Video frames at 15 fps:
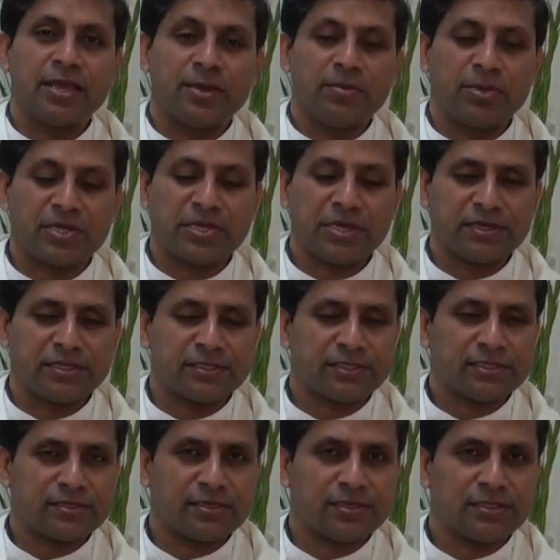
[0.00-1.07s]
But here
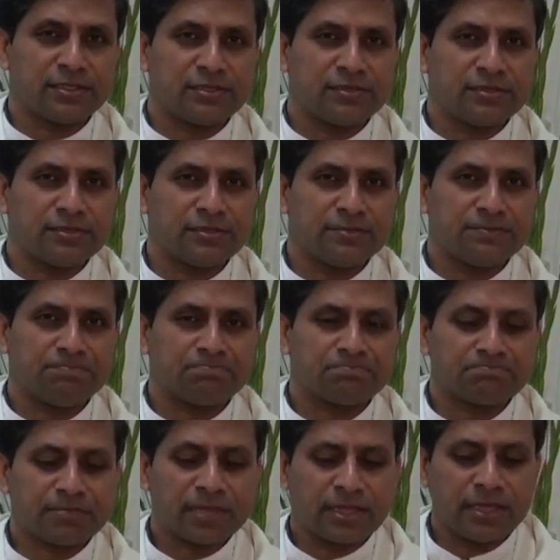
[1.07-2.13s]
it's, it's
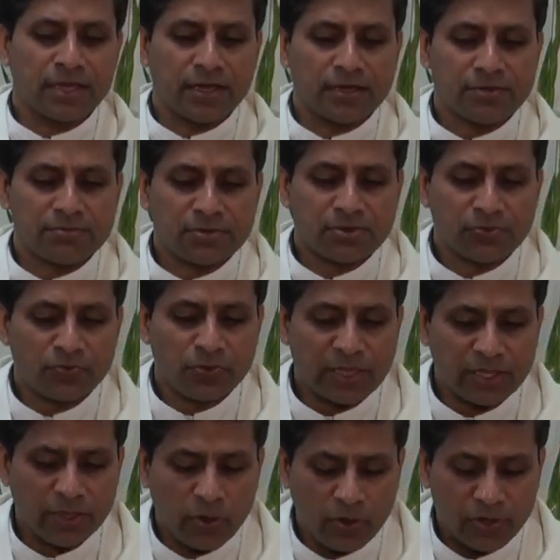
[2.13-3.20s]
the, when
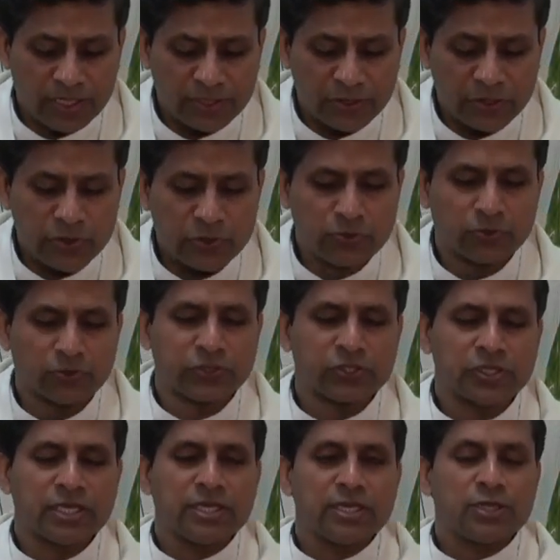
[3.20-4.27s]
the Lord has used
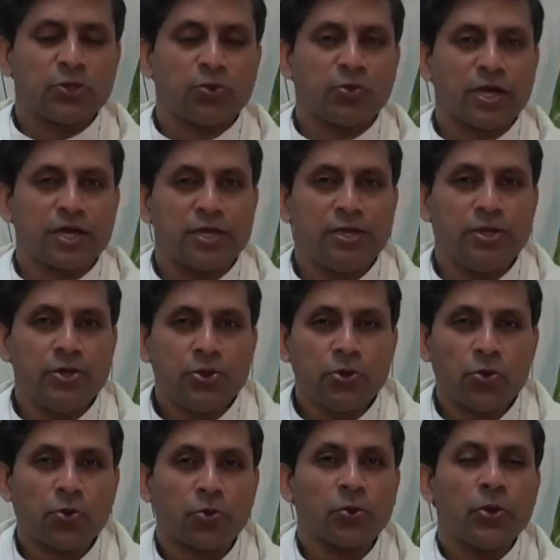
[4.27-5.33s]
the word
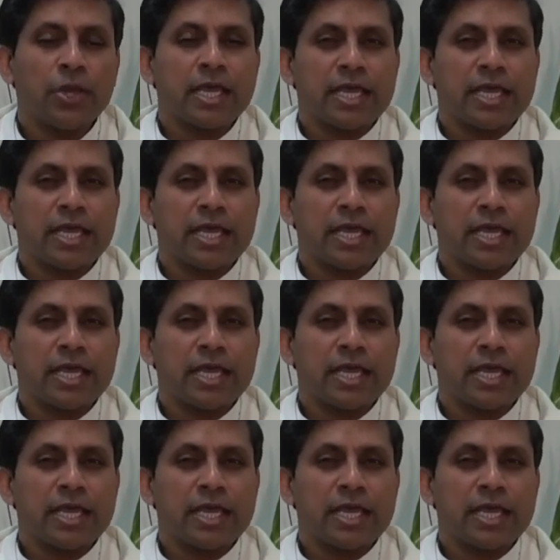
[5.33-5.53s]
know,